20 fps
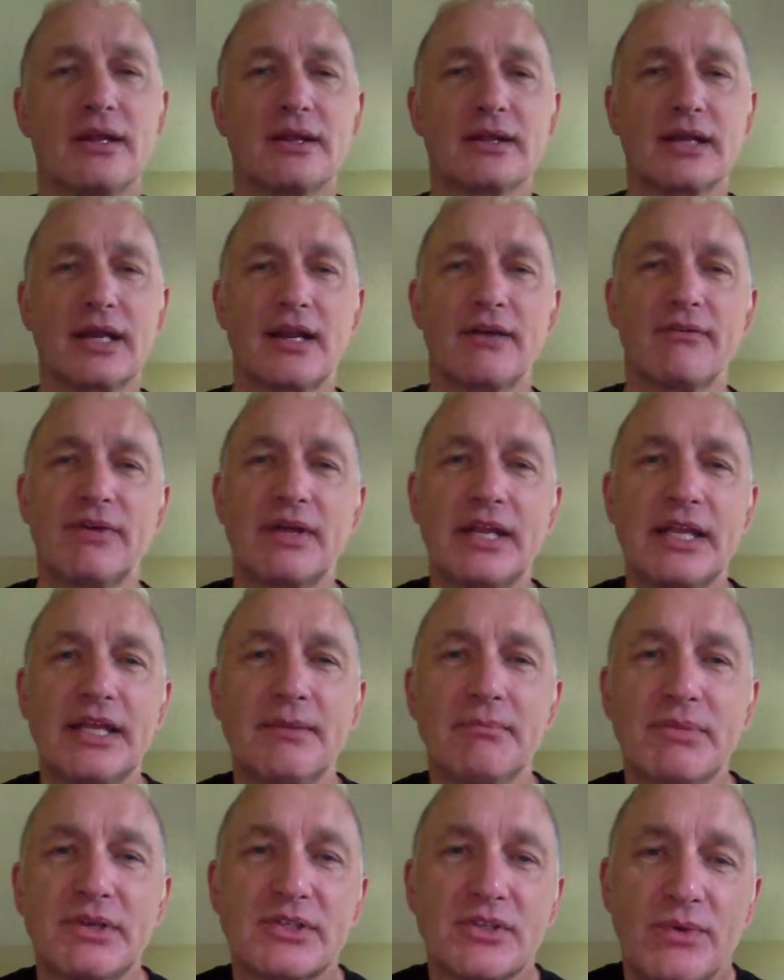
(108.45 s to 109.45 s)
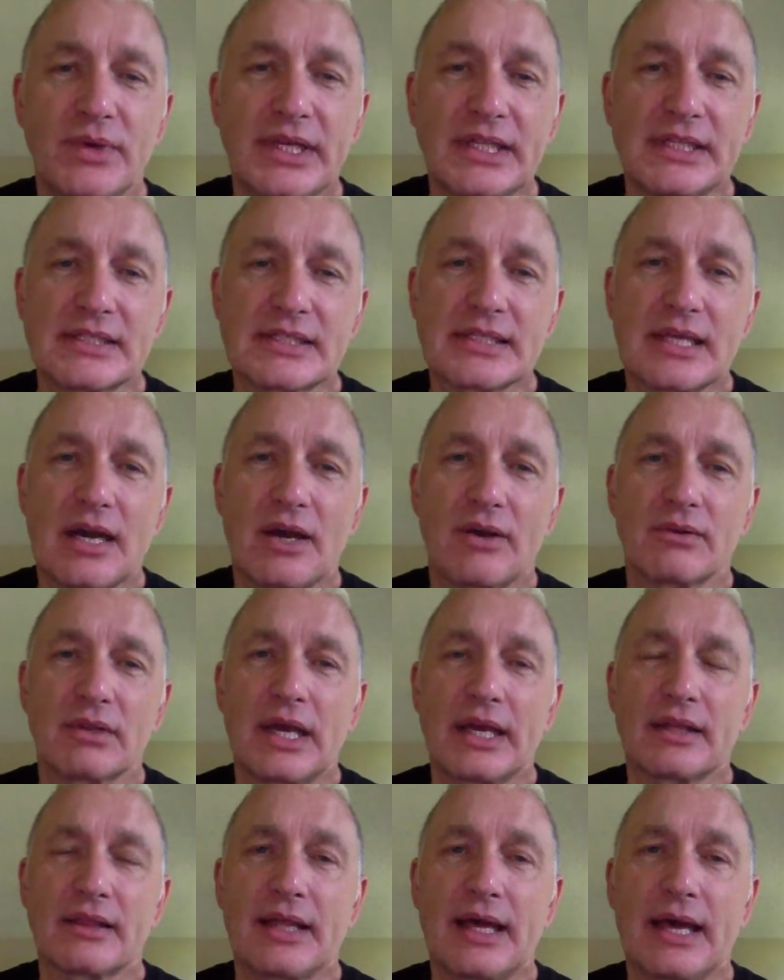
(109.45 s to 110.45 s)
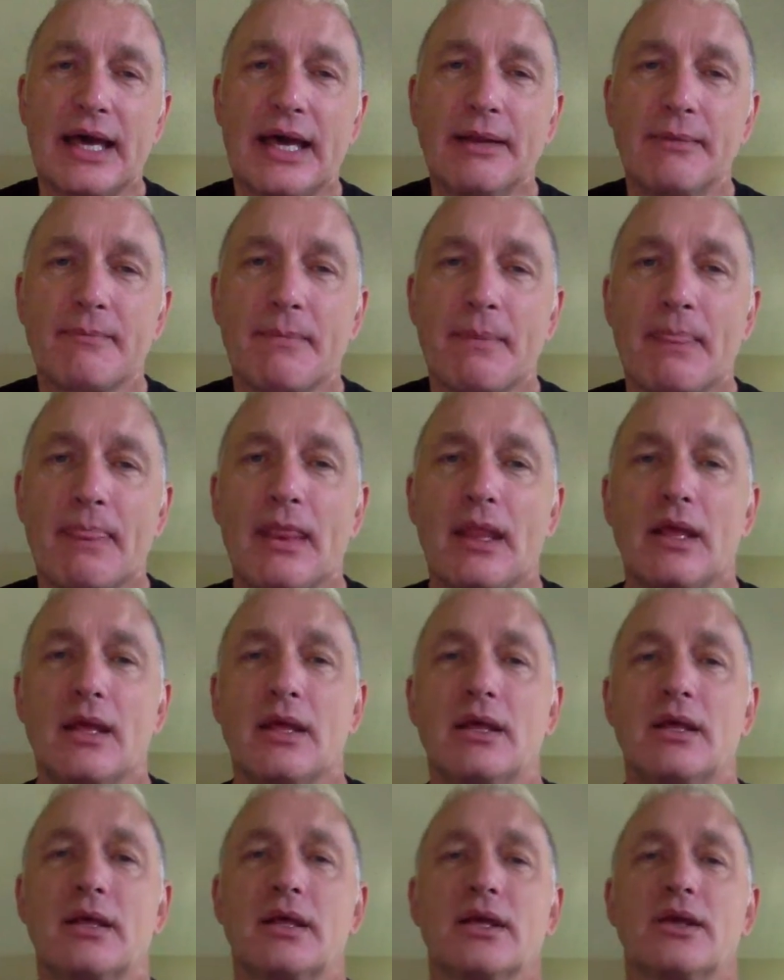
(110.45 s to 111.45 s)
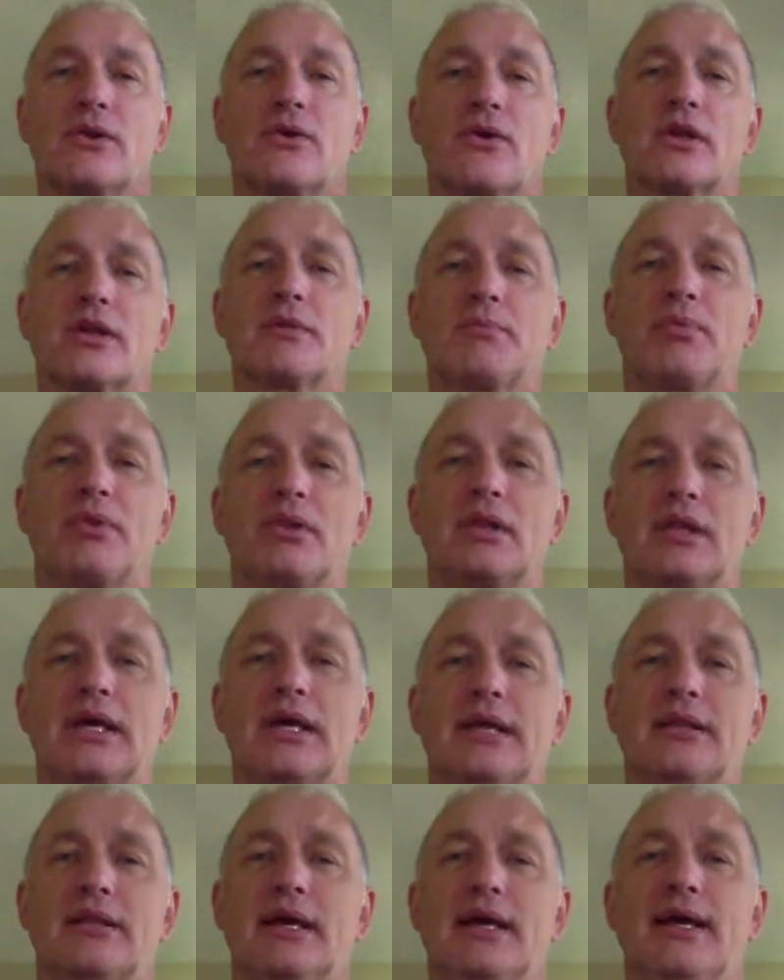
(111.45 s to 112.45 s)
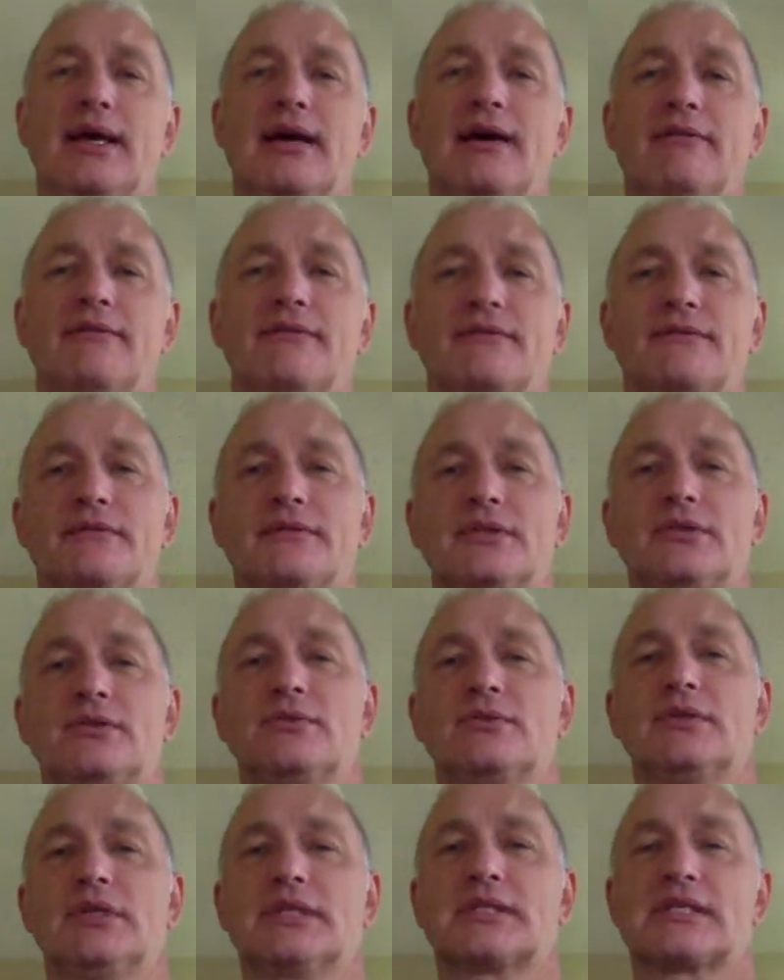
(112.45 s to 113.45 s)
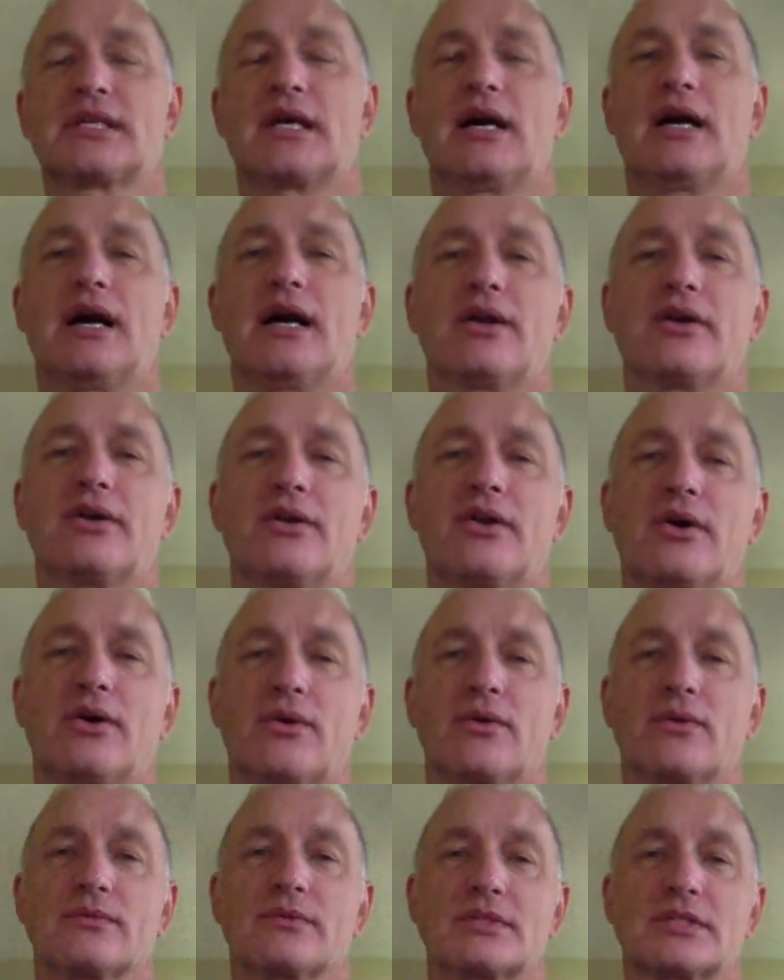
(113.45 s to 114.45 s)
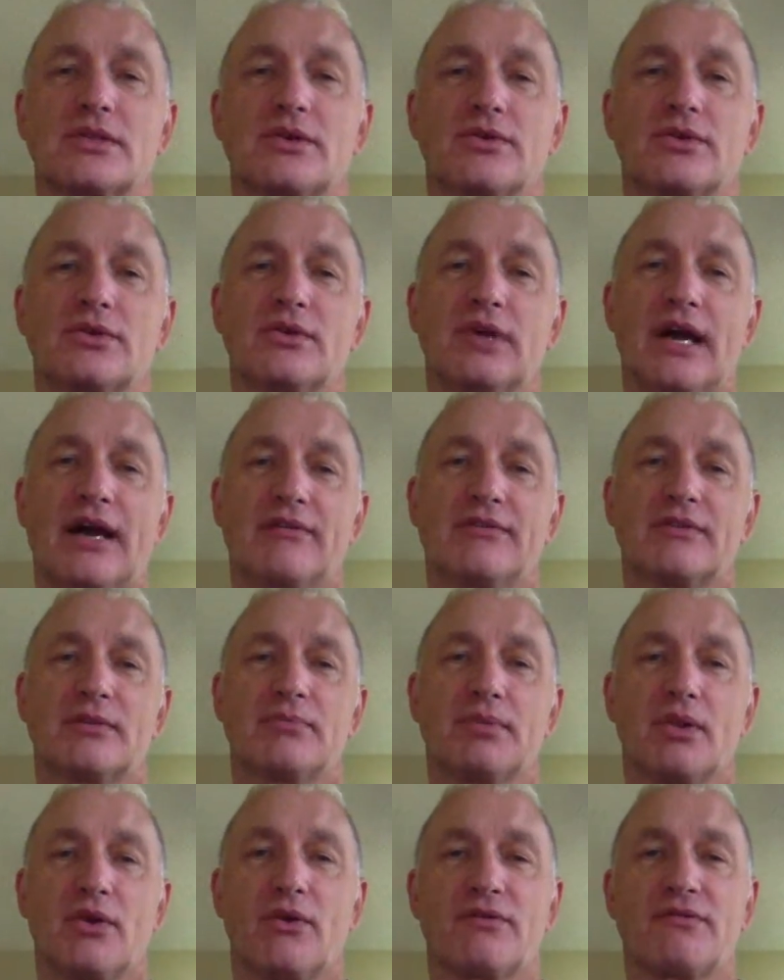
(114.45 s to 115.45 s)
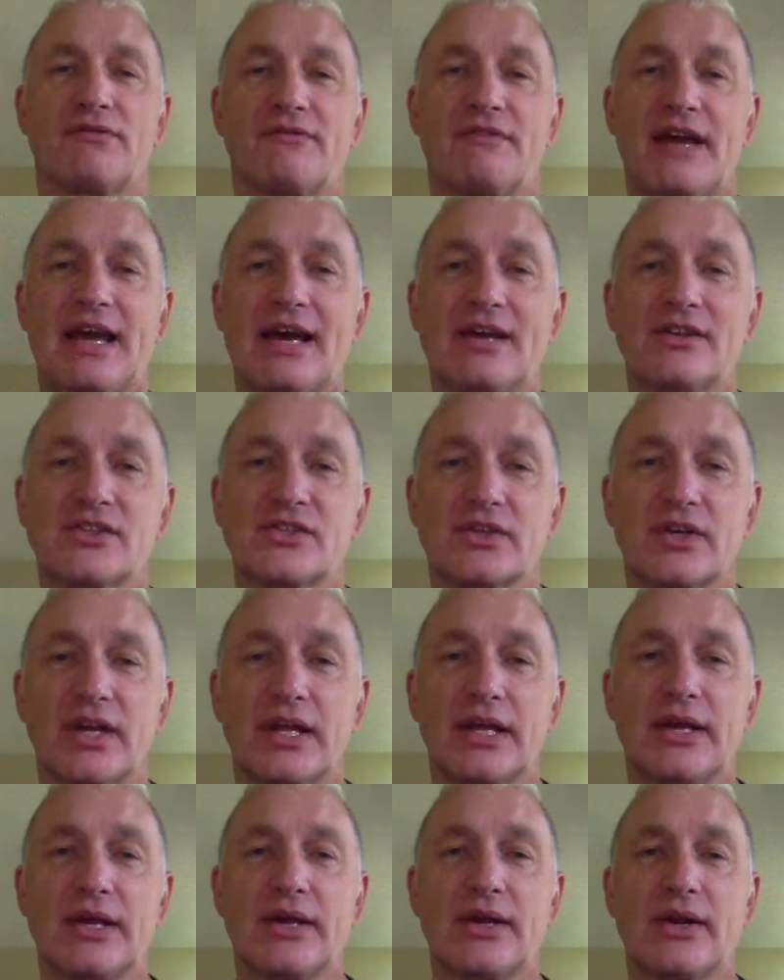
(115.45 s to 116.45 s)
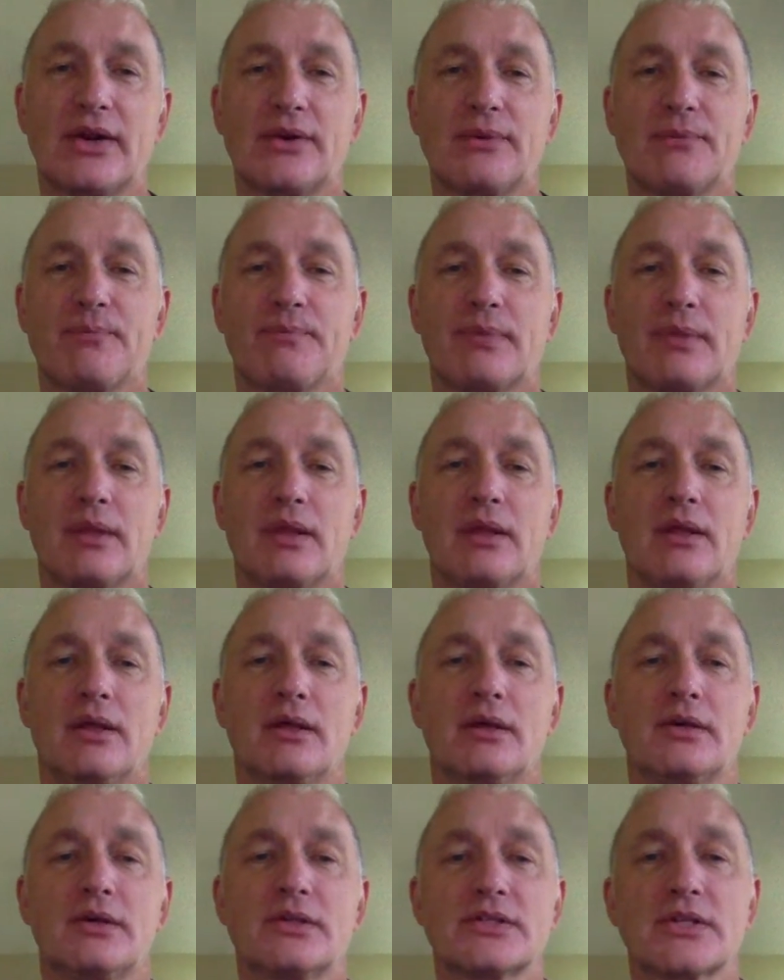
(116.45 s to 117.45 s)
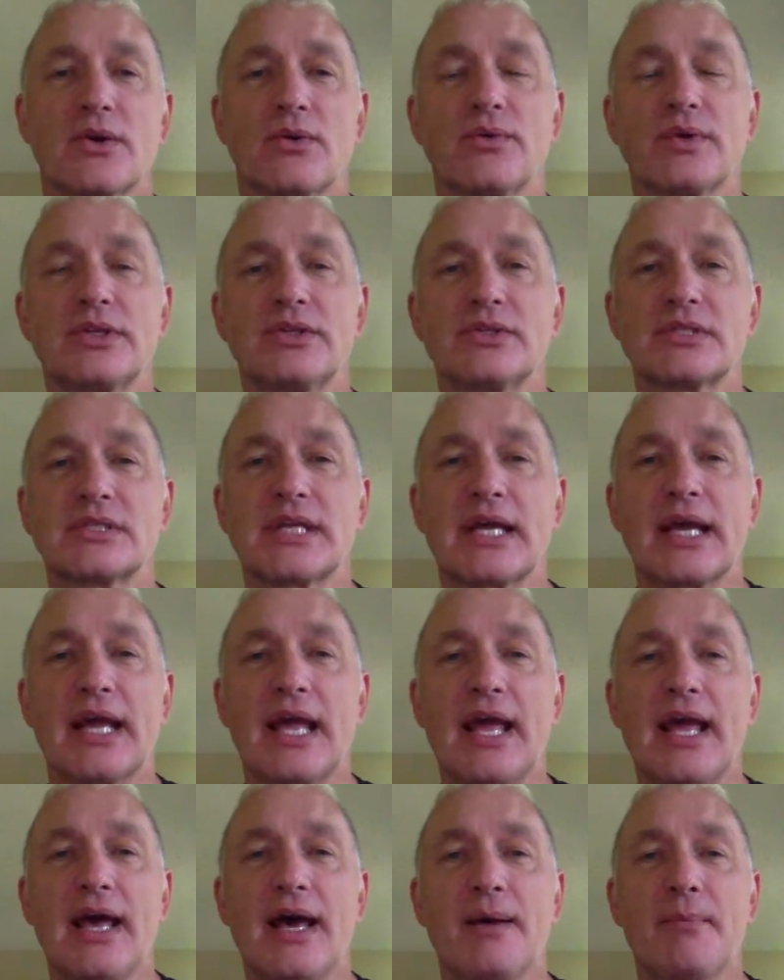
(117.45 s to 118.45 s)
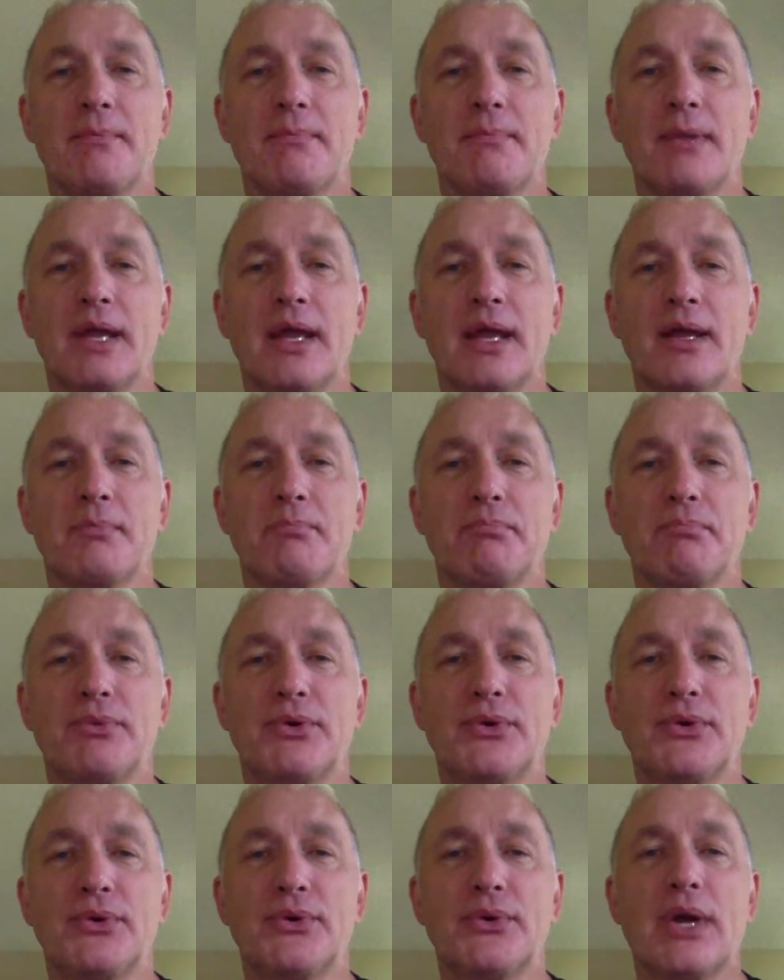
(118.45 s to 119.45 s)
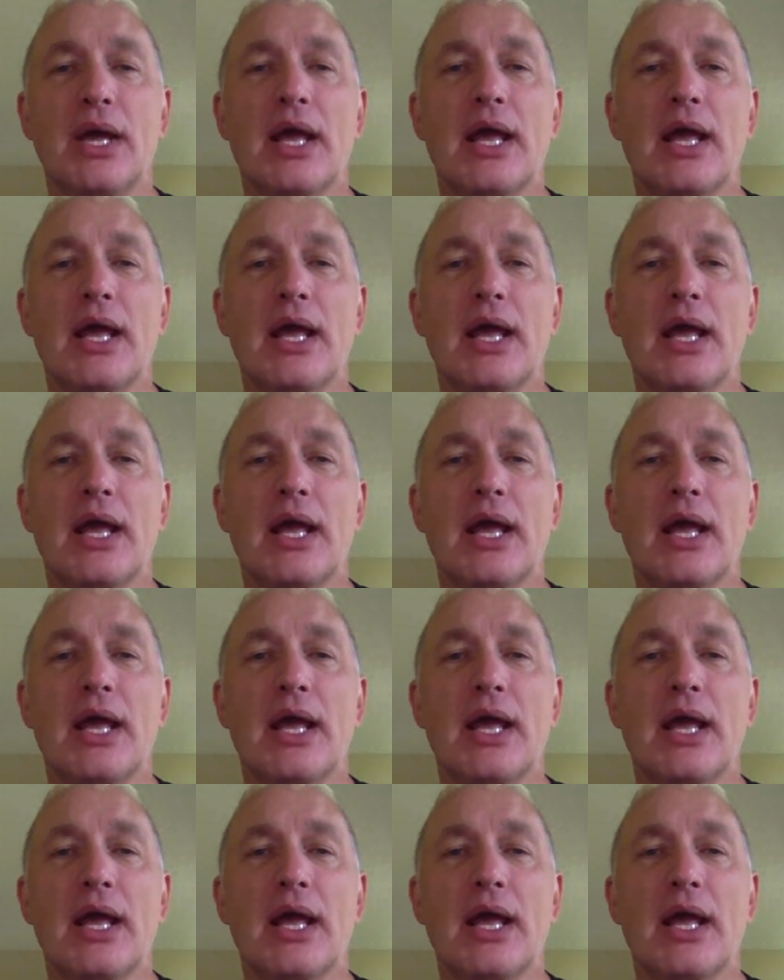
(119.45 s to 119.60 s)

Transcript: kind of an in-between sound like that. In order to play the F, it's a higher note, so you have to blow faster air. So when you say M and poo,